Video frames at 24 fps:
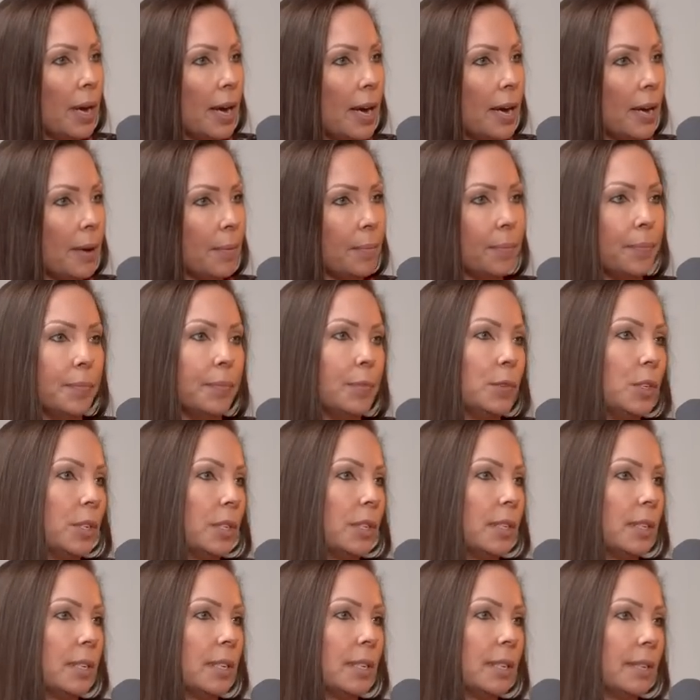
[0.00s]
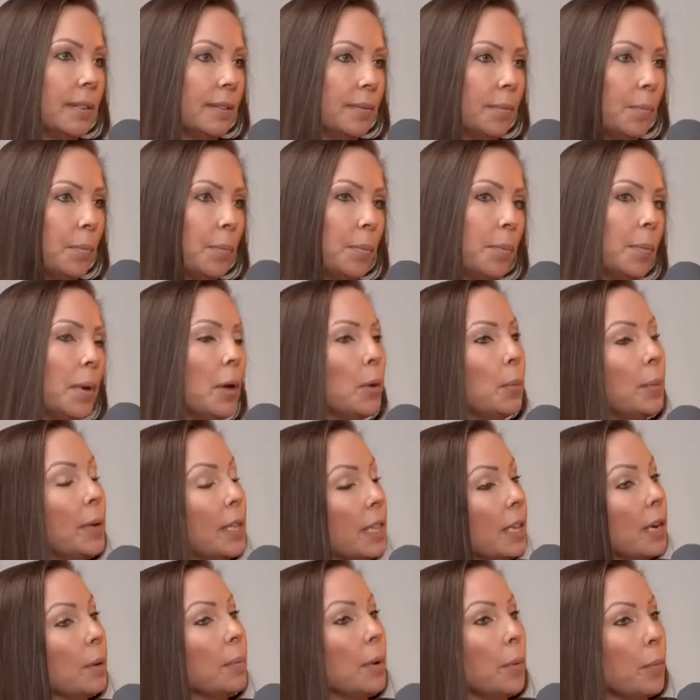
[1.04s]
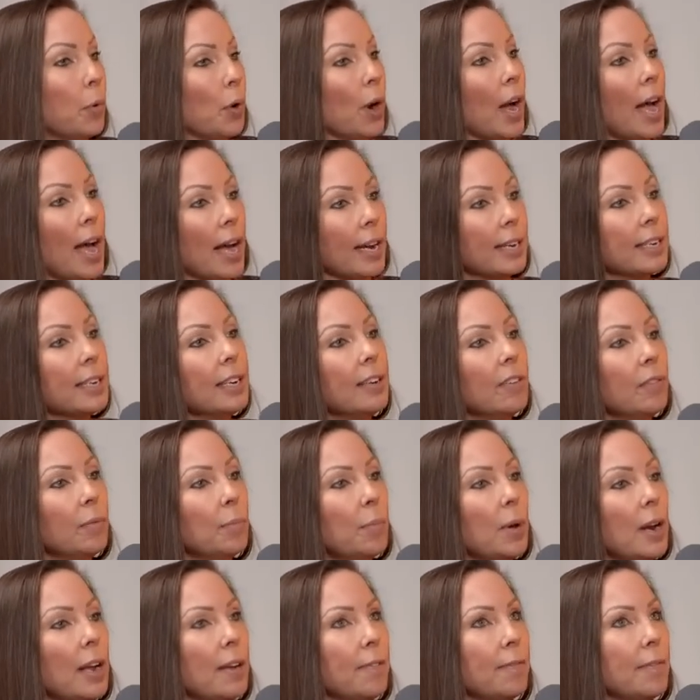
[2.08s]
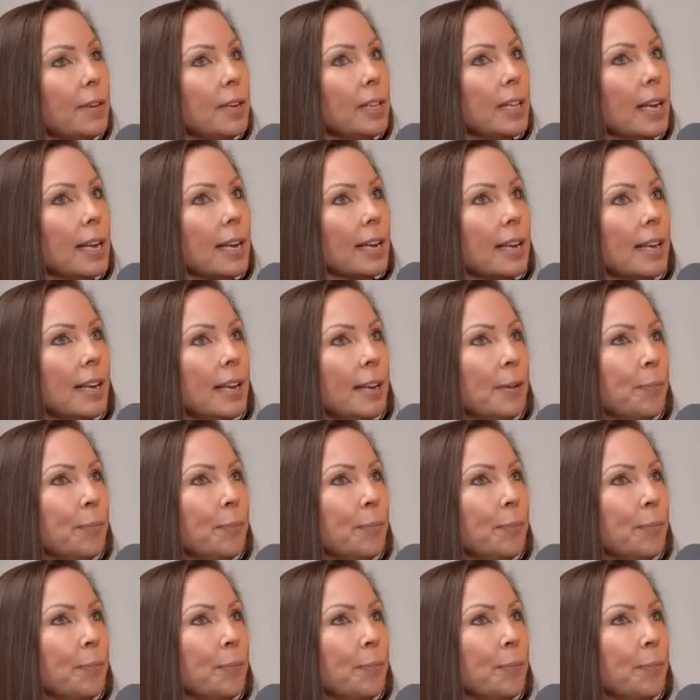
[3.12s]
It would be a little bit more active, but I feel like